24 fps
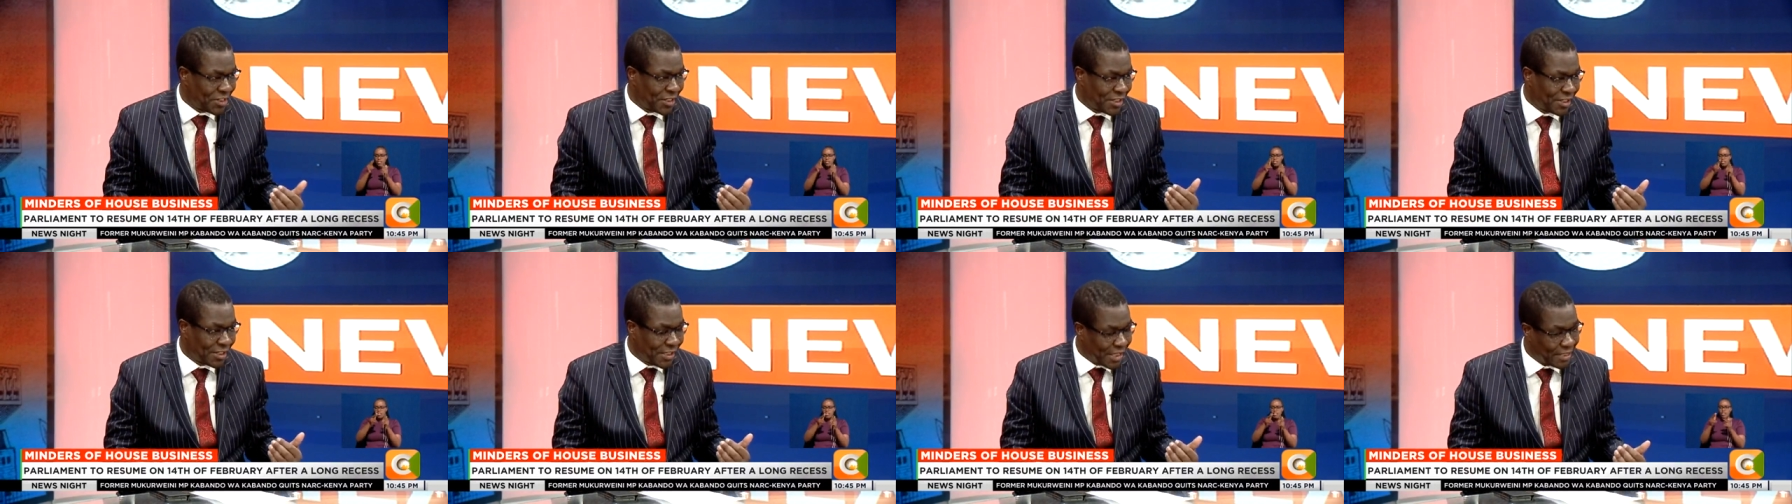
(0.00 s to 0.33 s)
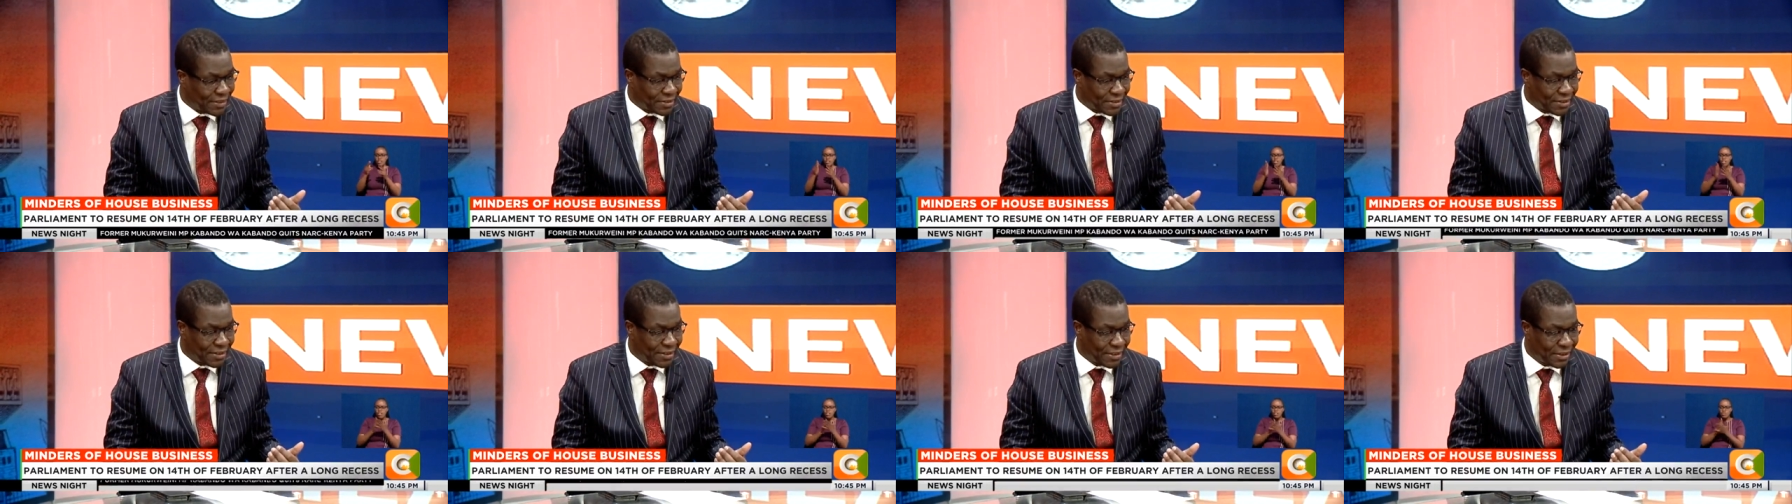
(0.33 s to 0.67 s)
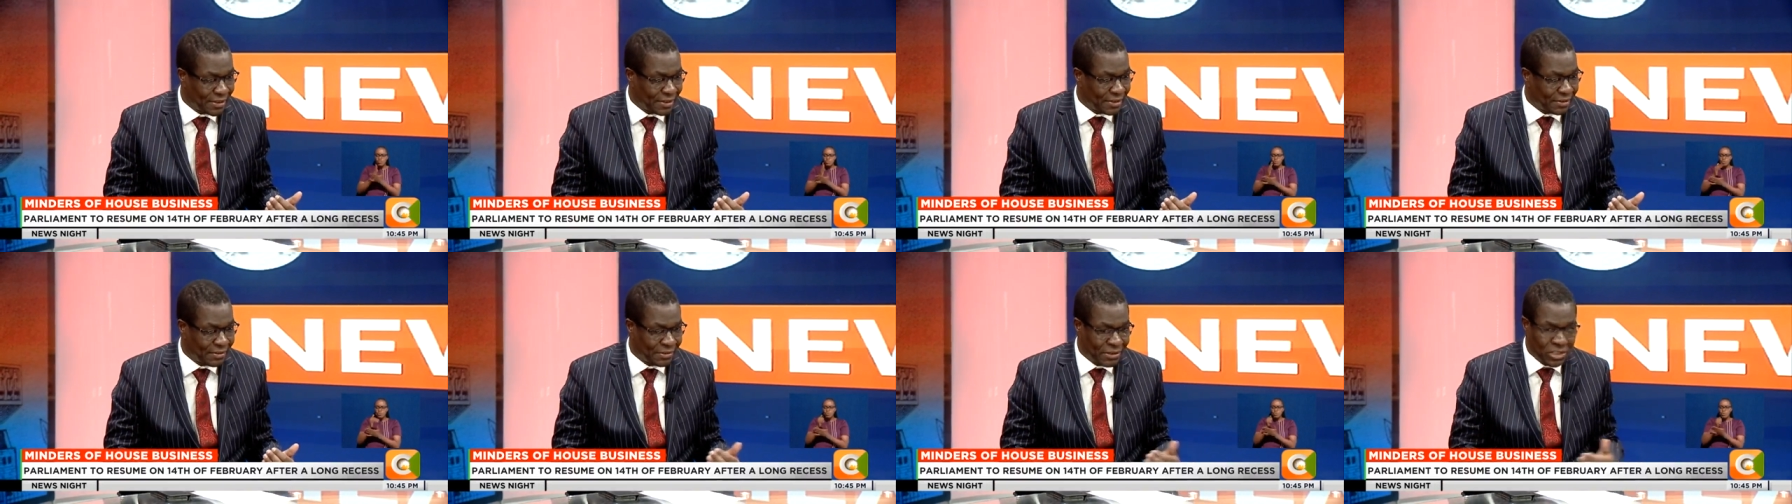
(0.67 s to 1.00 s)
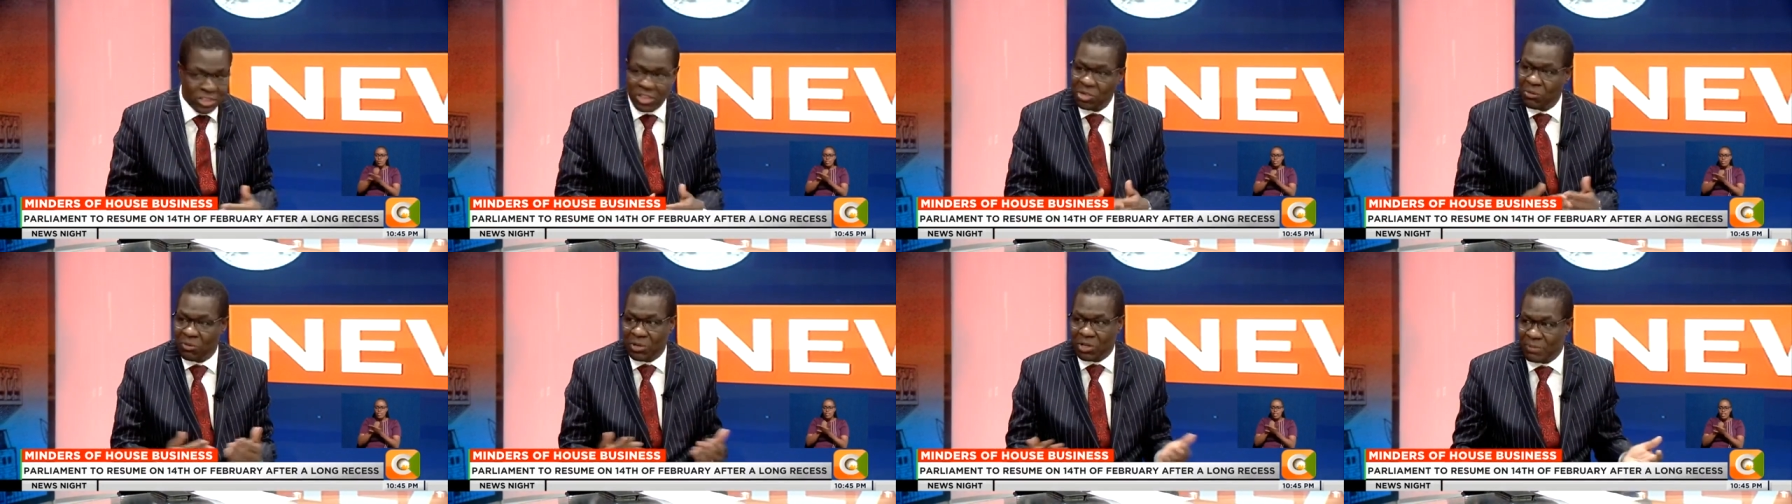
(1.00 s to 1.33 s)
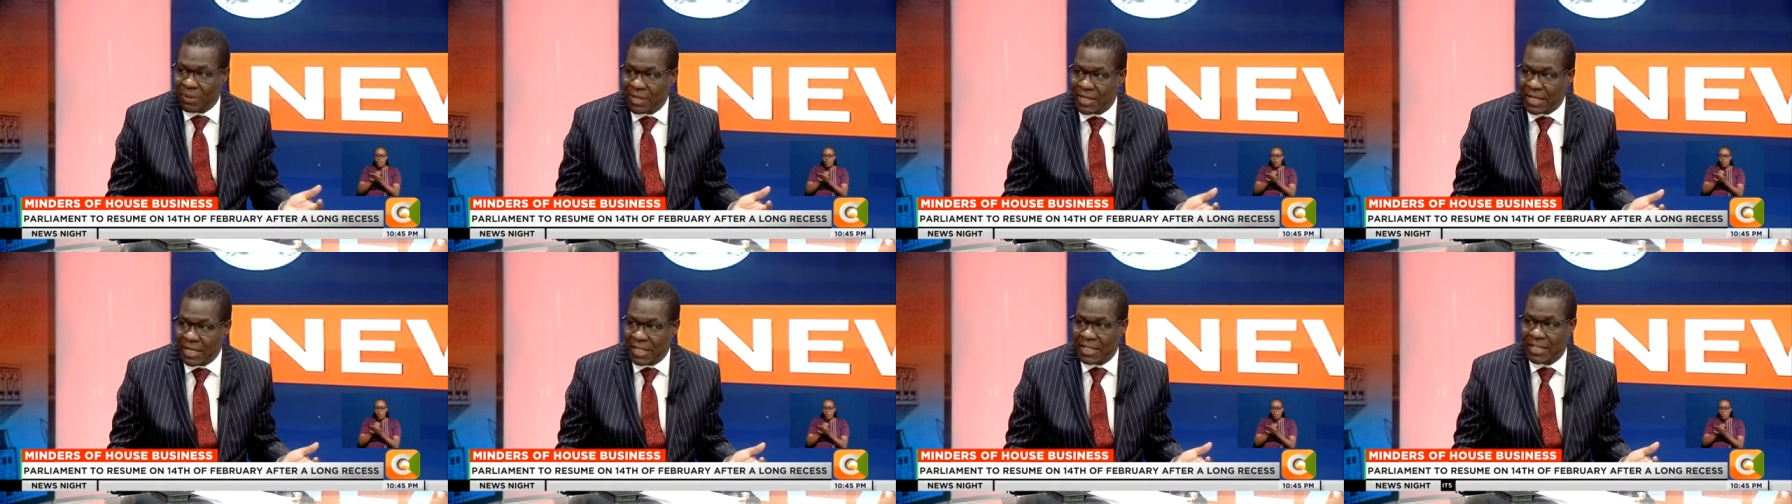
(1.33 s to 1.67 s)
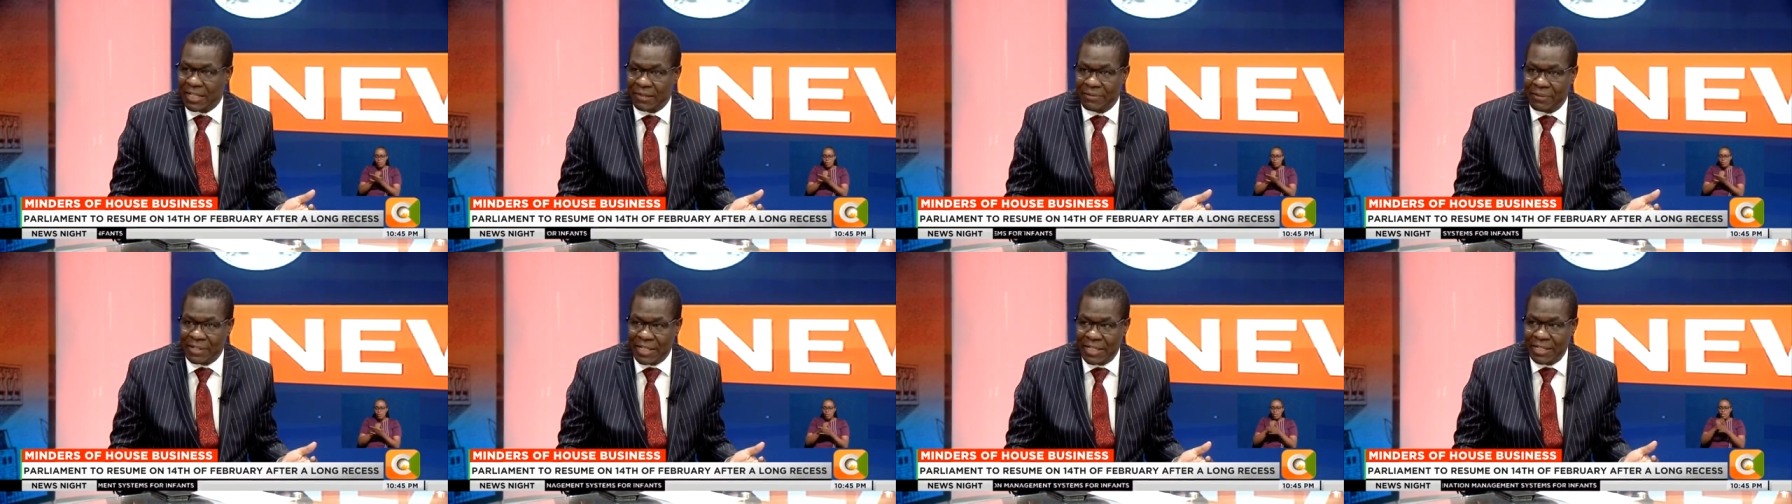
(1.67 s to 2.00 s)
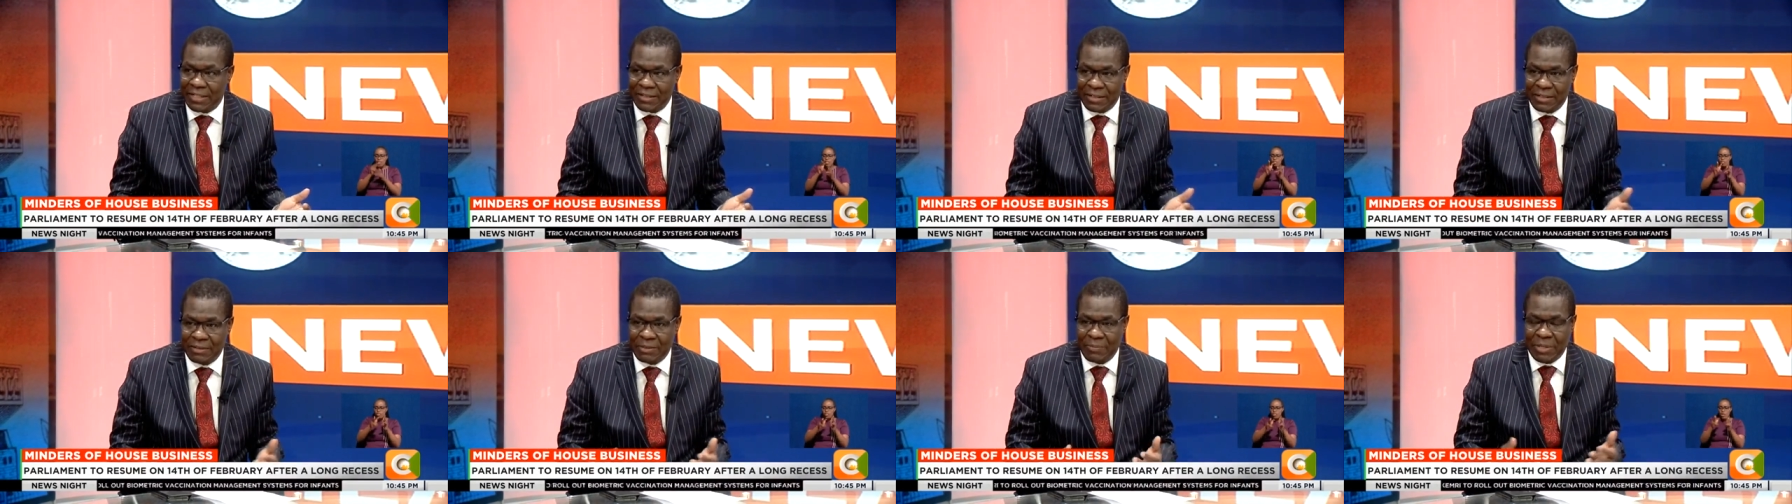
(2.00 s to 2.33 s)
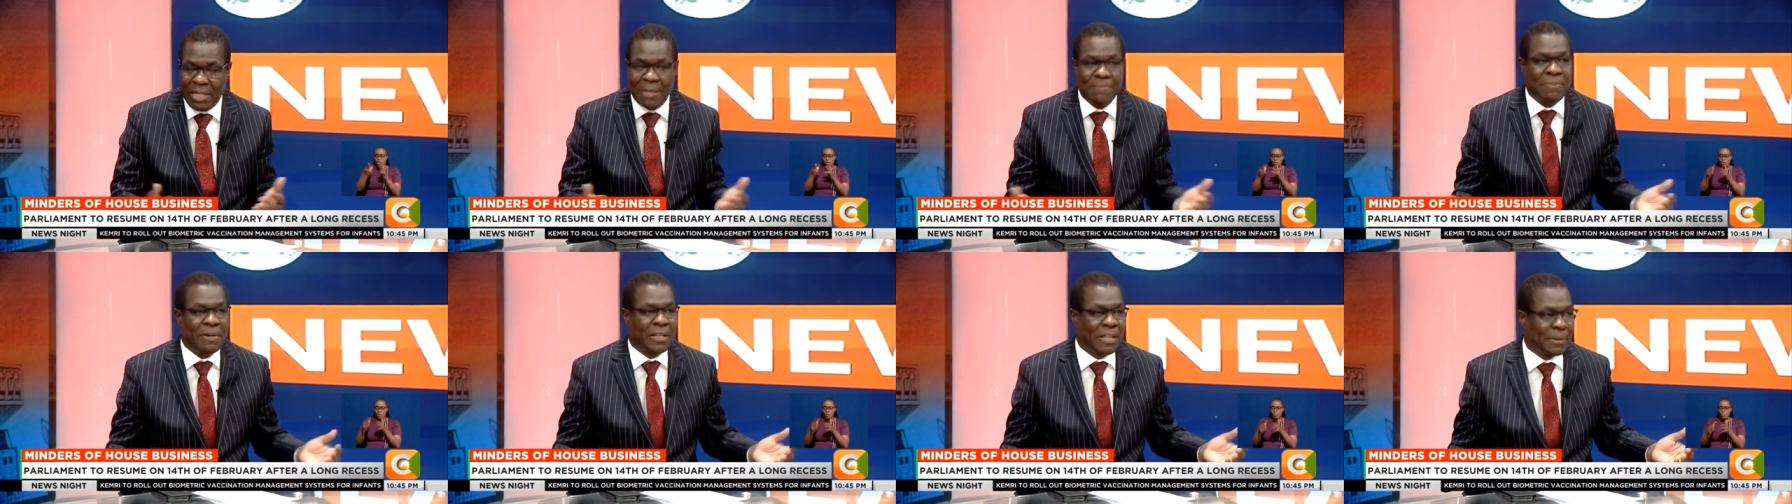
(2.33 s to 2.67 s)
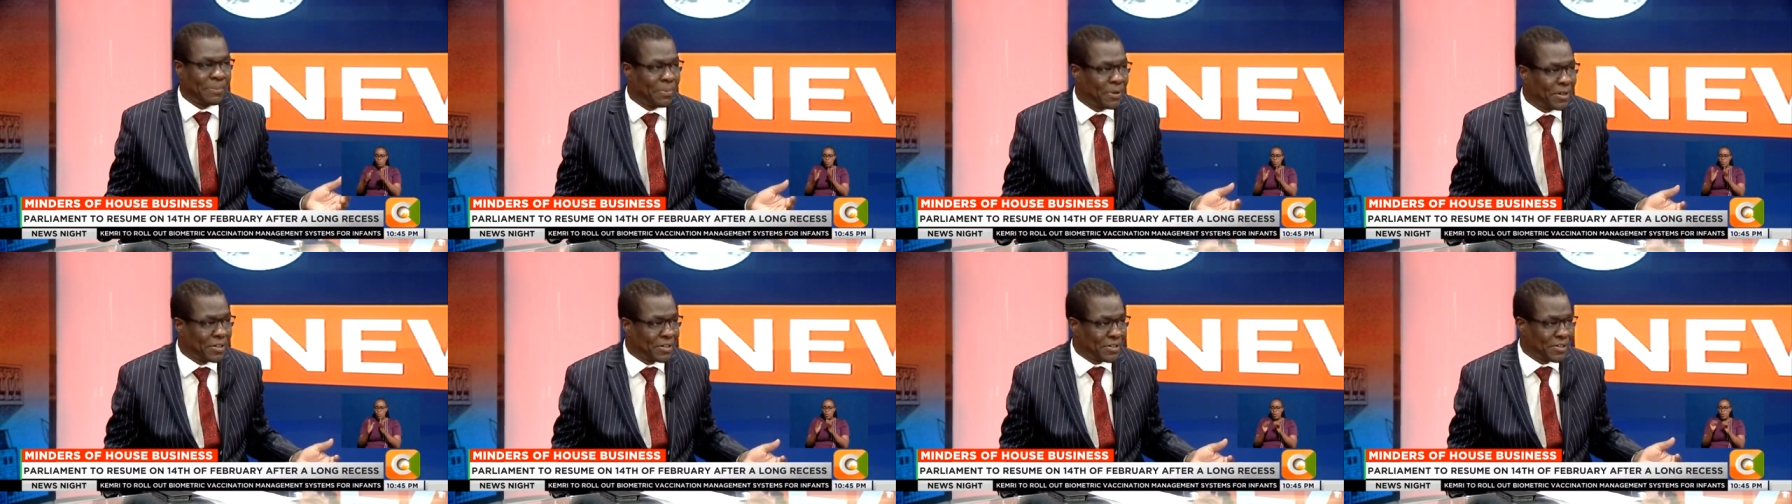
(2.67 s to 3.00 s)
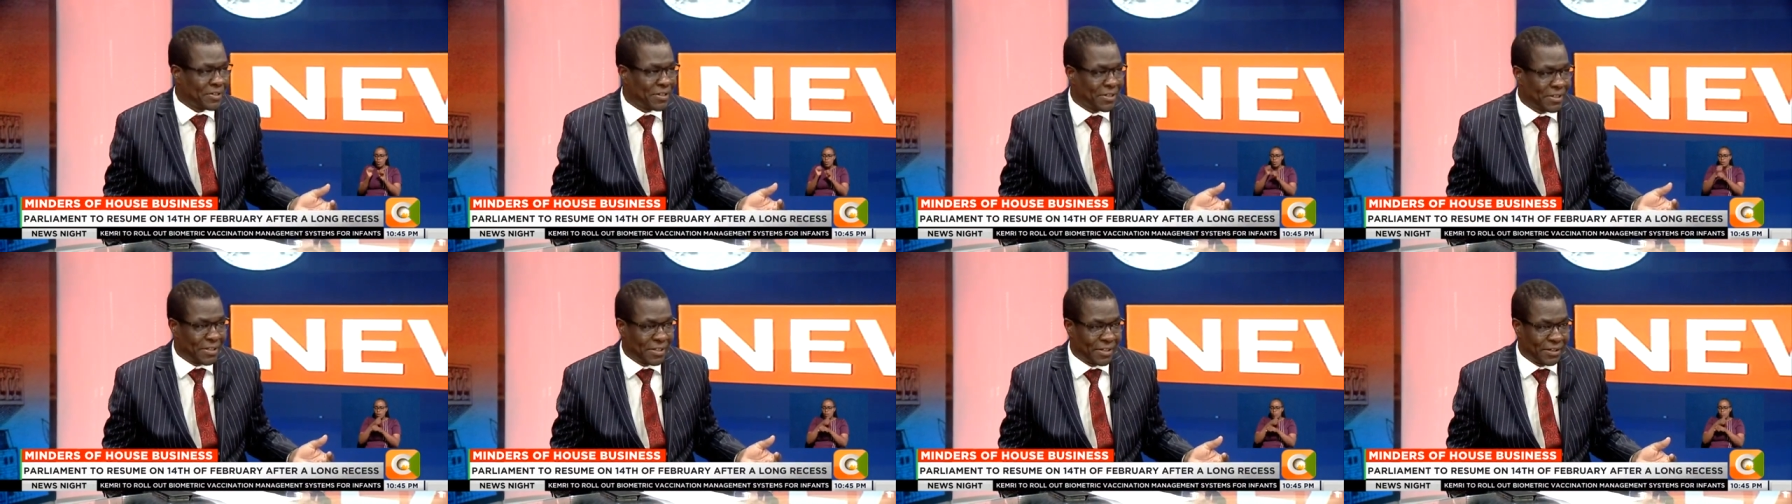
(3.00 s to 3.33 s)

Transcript: -hmm. Yes, normal manner really. You can't really belabor the point.